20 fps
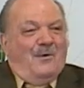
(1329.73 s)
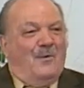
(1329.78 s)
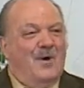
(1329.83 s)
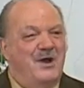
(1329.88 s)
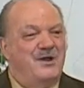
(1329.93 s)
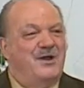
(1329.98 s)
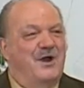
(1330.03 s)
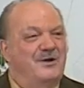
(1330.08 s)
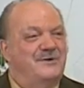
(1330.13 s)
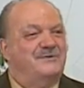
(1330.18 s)

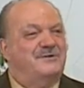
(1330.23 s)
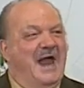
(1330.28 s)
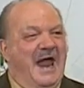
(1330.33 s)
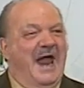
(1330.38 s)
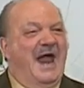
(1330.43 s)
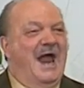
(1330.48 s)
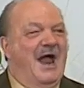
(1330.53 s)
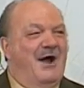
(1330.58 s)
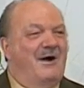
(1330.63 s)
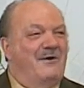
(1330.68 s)
When you're
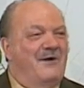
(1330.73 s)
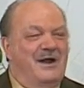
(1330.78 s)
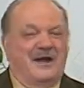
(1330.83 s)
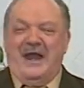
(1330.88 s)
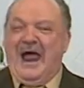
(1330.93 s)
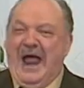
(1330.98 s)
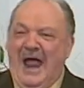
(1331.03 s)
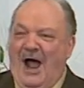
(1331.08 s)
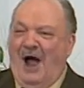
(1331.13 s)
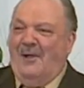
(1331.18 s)
down
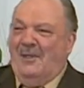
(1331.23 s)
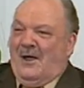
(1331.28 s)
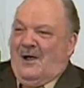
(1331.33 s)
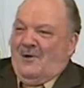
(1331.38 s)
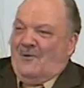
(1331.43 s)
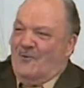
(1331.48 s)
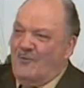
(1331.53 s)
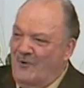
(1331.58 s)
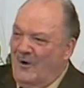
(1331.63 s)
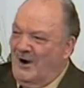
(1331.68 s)
and out,
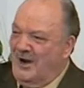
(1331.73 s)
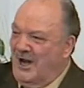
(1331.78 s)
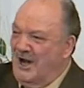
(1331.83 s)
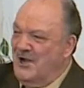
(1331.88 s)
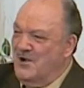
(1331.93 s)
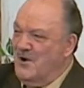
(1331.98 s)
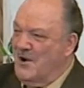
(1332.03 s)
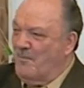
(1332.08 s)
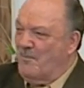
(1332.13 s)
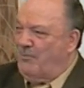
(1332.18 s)
run
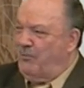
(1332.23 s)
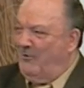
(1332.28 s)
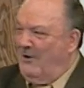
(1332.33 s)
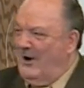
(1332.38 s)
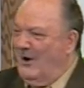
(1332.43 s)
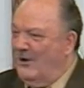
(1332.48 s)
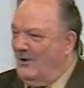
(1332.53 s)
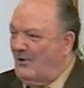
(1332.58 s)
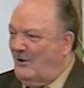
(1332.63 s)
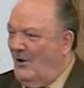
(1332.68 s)
in your
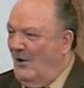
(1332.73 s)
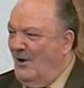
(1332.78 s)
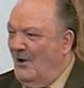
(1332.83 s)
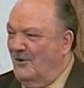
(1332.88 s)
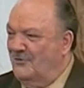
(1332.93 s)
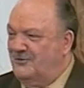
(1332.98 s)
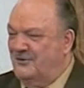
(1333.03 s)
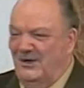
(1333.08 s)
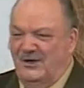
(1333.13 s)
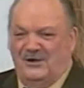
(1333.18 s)
prayer
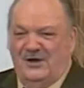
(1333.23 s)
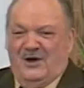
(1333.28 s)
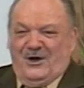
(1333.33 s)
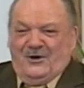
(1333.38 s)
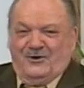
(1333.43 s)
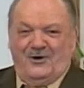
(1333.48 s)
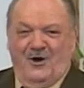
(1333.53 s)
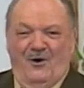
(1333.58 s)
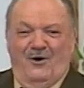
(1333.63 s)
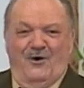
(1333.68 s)
closet,
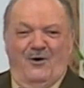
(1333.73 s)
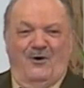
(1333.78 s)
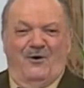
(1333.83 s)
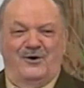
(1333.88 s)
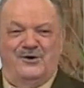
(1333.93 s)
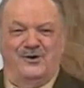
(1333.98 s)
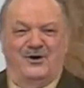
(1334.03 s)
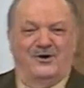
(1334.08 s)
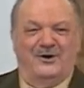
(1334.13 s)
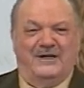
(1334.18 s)
turn
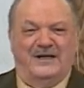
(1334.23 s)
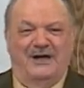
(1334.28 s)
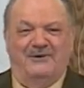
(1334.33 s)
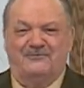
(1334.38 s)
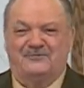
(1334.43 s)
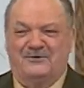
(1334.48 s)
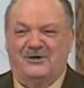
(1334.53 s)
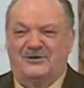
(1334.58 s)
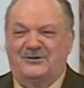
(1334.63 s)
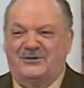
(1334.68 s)
on your
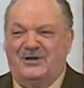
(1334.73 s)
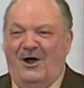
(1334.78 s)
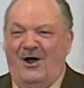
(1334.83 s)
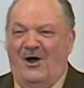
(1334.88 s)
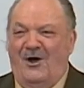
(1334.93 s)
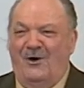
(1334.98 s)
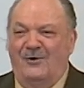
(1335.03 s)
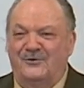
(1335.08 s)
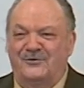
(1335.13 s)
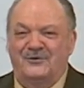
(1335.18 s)
gift of
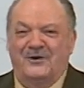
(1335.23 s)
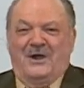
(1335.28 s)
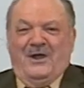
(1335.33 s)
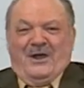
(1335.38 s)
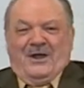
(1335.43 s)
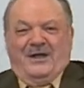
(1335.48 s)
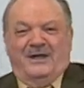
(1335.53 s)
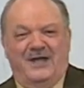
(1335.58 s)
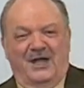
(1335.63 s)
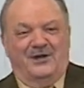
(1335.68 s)
tongues,
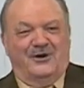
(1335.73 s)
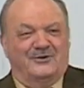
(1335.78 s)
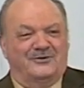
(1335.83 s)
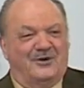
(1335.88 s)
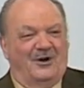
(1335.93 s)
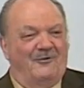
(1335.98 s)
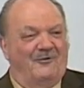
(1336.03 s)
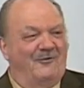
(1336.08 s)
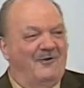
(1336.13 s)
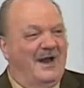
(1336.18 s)
get a
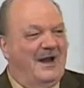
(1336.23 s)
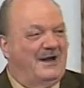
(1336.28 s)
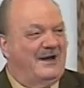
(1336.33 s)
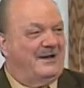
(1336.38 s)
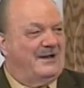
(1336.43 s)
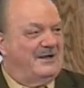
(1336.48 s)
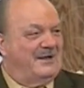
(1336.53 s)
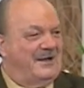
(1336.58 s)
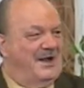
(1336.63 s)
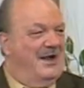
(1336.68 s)

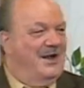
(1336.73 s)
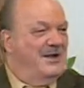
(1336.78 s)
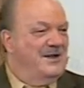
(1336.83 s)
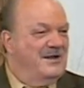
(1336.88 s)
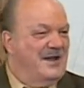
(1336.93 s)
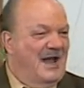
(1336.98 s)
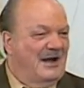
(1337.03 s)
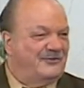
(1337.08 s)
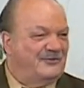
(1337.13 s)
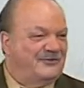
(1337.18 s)
direct
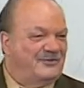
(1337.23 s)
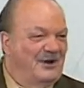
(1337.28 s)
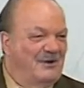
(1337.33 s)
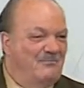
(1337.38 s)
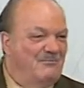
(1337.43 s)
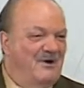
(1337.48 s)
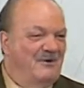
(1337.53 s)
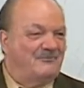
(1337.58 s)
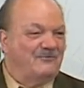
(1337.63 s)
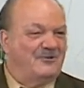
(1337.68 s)

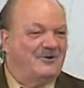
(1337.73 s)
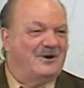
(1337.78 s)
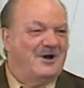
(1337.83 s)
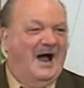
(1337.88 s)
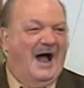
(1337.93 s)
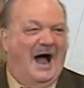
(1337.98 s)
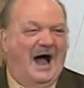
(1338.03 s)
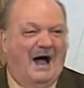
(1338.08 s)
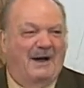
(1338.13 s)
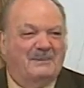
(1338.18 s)
connection with
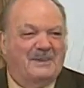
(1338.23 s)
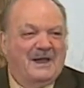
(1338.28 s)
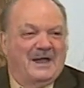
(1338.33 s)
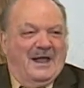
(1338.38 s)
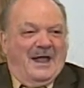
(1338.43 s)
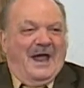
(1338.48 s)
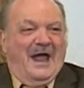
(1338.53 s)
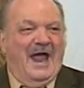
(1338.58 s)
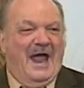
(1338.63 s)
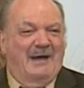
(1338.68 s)
God
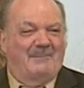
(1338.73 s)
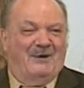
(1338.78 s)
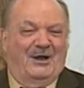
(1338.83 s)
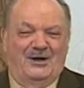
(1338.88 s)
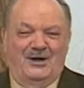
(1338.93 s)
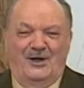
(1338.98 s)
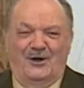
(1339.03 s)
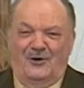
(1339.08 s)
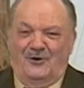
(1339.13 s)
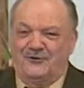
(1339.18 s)
have a
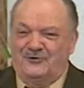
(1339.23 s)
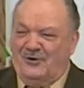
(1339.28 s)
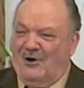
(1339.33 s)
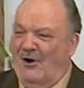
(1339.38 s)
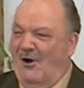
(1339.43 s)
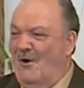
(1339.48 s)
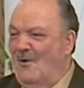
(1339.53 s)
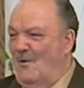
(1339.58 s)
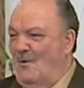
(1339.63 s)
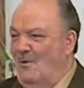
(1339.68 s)
little
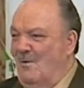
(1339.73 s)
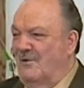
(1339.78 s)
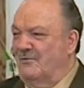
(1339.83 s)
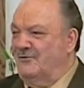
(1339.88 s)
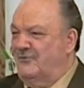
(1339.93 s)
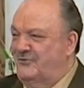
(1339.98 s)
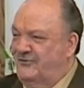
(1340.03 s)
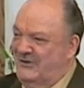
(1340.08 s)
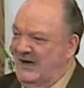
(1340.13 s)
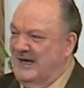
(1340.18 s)
talk with
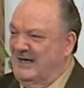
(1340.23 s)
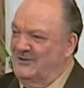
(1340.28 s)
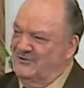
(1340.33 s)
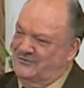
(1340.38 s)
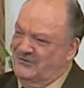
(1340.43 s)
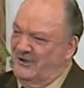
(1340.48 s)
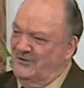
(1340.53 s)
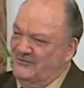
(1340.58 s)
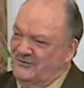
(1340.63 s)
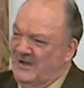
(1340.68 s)

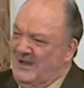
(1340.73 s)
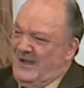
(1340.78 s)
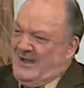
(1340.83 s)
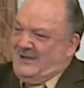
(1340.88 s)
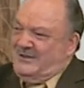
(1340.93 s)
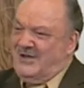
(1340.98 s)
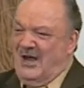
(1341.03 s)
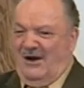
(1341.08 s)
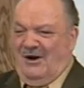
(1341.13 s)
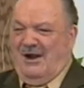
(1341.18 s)
Jesus.
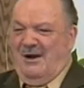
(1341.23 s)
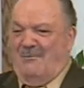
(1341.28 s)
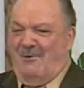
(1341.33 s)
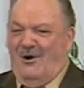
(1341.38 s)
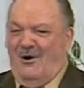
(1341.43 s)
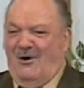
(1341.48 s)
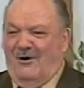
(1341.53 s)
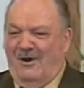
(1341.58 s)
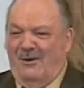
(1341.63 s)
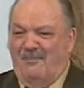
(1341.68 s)
Tell him
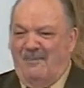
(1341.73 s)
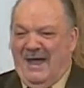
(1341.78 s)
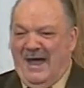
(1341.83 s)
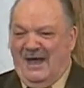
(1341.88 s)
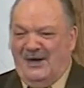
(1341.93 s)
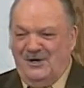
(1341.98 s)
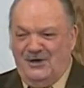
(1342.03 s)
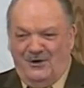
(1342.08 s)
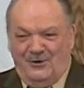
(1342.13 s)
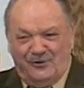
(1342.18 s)
all
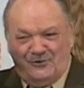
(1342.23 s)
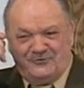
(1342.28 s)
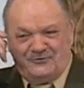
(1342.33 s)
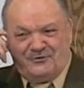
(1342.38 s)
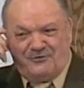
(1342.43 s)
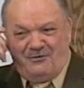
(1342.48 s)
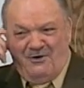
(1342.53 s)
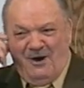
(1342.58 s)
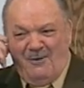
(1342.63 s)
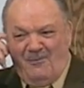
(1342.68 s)
about your
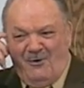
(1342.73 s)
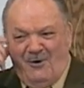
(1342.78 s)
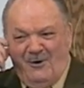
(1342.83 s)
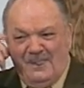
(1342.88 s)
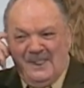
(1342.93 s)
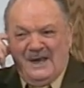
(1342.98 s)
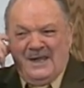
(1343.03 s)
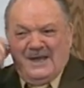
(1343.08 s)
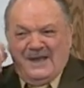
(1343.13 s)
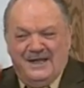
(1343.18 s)

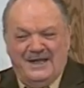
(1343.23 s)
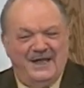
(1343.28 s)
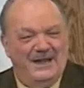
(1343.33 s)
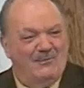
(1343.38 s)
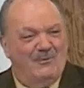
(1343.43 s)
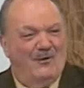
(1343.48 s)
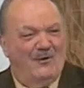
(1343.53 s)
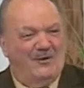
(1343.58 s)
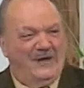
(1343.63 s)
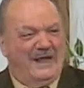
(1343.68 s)
trouble. He
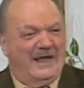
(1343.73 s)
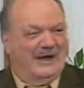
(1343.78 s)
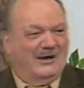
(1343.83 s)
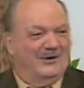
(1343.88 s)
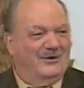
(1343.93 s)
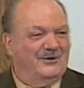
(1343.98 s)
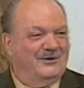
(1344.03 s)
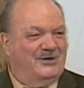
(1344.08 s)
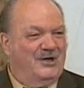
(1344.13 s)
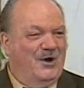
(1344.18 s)
will
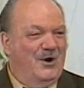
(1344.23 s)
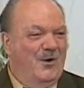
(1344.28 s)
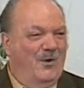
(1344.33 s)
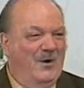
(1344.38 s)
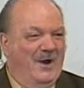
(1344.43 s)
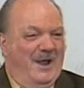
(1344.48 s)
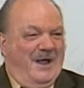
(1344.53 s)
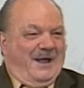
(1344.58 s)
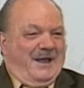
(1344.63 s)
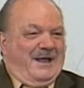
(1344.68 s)
hear
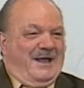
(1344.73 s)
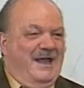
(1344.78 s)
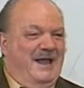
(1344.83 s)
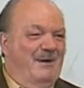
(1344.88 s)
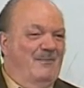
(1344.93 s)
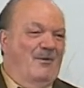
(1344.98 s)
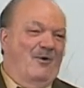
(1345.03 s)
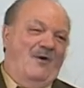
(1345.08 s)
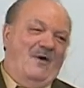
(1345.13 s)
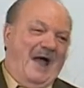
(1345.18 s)
you,
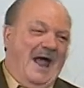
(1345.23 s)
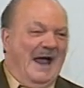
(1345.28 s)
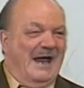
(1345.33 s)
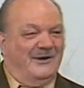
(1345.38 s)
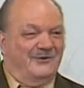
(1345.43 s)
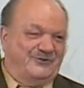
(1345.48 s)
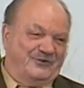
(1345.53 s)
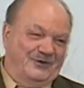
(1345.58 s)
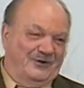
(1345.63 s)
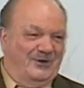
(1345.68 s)
he will
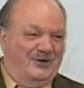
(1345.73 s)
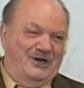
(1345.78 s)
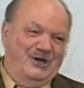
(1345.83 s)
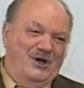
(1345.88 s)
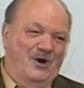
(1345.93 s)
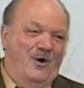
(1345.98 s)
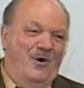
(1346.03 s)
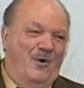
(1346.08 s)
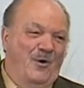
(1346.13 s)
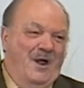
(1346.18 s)
answer
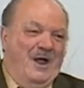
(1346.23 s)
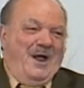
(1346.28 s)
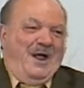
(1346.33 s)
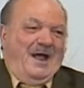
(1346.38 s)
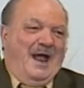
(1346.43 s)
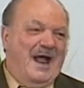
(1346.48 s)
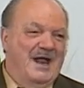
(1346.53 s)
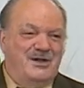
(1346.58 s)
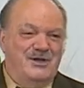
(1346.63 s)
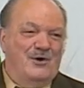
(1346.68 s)
you,
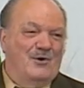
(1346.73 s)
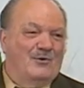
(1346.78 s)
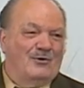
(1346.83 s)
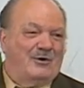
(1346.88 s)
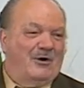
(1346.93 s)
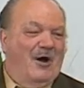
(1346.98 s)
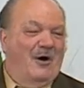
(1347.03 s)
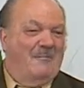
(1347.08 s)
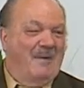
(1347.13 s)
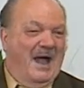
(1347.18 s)
and you'll
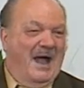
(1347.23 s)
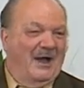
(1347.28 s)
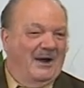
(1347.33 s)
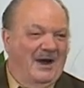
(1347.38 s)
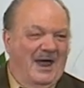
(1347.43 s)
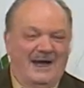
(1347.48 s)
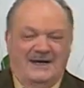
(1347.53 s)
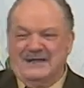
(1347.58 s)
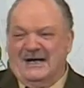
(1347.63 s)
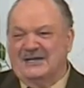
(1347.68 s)
come
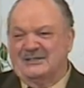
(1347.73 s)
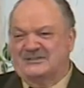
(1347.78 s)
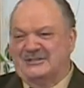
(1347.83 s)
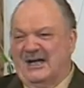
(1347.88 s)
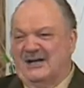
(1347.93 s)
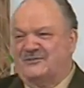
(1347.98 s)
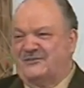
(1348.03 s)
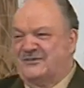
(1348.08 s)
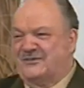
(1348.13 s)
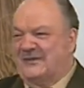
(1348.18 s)
out, like I
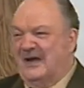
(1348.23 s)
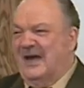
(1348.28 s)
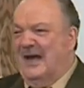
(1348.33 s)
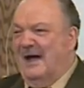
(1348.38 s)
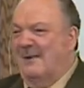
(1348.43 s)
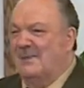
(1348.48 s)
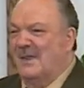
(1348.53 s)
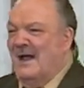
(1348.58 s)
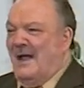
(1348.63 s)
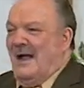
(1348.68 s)
said,
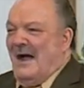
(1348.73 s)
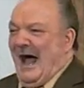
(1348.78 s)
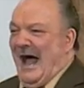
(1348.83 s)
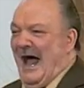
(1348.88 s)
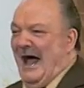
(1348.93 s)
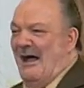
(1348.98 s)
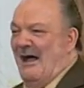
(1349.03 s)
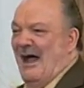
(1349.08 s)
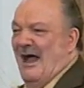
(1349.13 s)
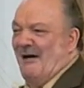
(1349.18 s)
singing,
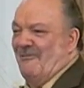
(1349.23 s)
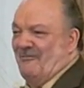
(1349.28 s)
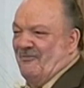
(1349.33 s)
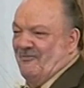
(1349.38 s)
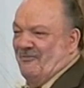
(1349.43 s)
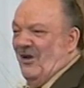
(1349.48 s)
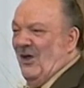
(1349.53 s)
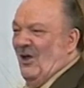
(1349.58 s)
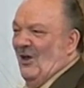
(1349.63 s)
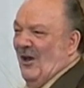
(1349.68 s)
I
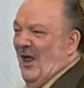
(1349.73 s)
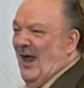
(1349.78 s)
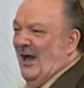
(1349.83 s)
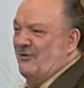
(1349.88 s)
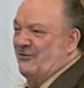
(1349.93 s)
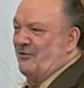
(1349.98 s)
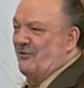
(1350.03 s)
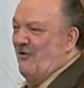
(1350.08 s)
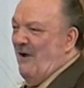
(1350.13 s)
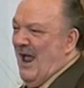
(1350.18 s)
feel
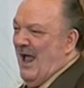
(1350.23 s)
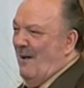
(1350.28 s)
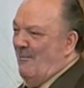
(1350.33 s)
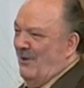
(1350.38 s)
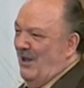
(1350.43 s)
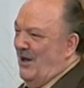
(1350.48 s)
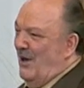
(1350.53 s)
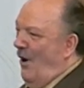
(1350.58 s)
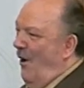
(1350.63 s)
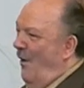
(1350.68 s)
like
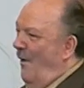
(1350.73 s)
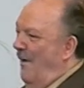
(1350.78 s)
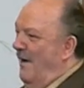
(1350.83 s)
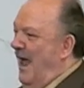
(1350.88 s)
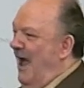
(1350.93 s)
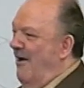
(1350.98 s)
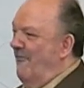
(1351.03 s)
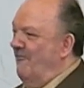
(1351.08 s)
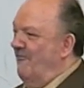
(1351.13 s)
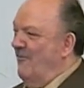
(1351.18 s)
traveling on,
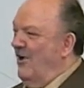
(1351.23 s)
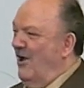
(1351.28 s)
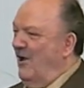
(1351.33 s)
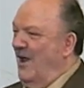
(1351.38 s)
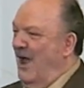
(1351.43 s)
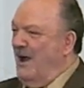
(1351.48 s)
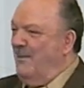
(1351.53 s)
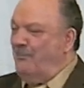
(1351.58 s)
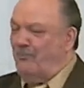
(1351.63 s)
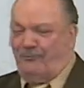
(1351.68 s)
I feel
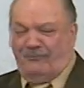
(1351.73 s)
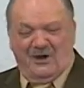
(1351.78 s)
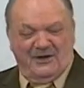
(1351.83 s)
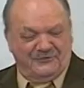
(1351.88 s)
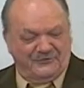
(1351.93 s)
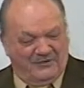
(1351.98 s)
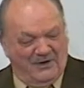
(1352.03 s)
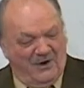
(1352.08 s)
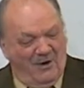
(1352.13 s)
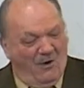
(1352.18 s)
like
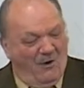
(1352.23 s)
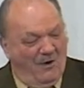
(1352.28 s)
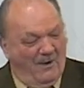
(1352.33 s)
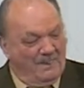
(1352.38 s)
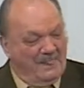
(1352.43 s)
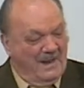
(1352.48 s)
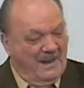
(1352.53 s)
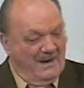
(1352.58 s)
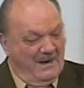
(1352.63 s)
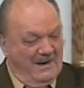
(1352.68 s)
pressing
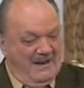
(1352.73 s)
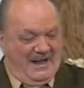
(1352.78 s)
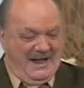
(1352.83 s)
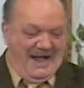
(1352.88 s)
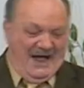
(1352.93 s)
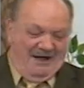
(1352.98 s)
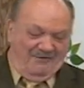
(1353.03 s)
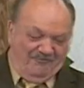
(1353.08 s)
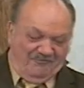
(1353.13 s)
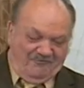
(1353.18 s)
on,
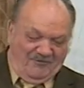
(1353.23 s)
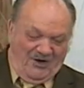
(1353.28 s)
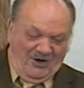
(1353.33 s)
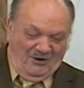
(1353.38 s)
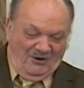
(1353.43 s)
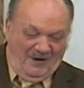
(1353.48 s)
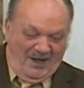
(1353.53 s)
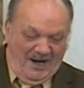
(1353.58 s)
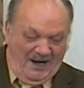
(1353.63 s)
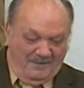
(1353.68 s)
I
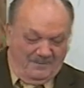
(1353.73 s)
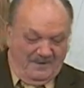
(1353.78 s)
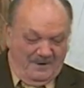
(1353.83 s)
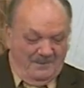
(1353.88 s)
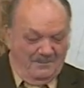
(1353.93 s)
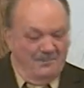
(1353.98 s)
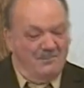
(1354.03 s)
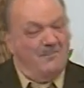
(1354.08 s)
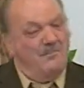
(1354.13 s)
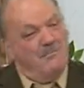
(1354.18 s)
feel like
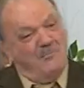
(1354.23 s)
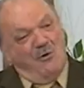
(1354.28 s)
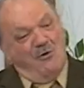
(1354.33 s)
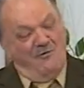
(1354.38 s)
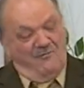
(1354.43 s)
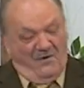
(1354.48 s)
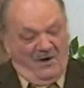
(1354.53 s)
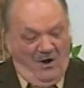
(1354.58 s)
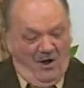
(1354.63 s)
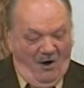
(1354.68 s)

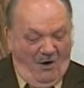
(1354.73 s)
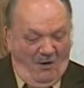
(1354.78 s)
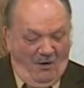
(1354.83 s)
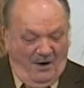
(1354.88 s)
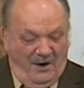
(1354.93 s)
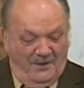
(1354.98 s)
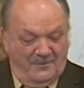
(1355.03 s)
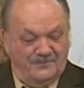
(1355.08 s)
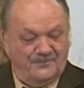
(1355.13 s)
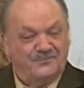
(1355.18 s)
moving
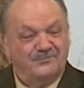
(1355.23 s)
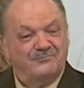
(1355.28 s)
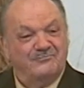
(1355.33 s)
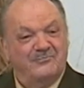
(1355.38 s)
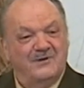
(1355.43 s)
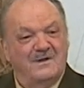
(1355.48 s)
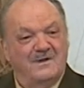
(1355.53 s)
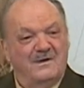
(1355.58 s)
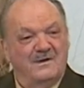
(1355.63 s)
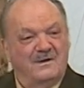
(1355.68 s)
on.
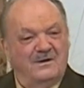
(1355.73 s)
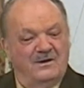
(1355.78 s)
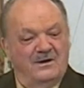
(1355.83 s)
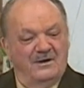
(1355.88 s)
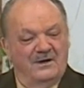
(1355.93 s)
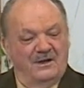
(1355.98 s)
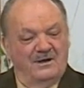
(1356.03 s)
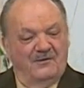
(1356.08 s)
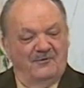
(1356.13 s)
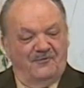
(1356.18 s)

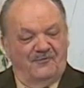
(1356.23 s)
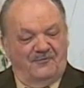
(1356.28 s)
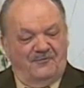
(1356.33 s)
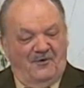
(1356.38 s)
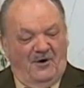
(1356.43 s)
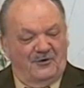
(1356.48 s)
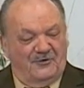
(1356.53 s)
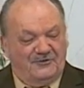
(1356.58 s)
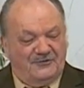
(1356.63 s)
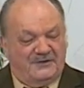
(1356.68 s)

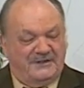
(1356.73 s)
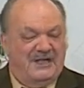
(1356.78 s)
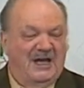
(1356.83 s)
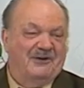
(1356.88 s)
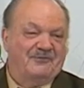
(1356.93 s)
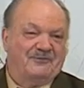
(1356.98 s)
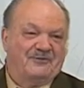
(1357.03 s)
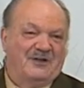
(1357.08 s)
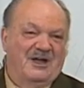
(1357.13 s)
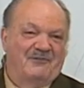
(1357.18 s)
First
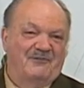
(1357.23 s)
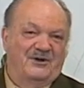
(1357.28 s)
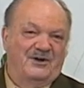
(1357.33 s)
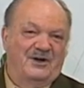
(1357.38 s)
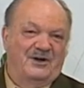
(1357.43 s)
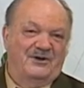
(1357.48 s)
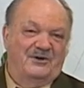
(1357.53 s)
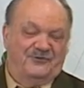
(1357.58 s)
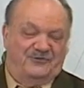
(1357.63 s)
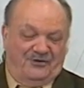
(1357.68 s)
gift given
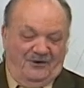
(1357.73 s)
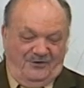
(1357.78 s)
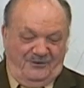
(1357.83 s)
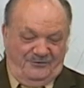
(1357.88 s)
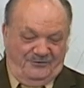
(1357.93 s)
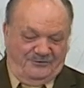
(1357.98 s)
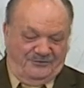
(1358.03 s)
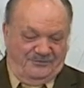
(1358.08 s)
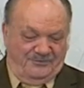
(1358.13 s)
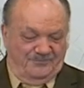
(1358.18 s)
to the
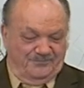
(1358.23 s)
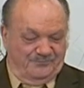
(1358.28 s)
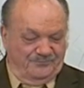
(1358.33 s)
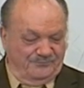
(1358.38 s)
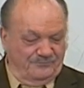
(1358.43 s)
church.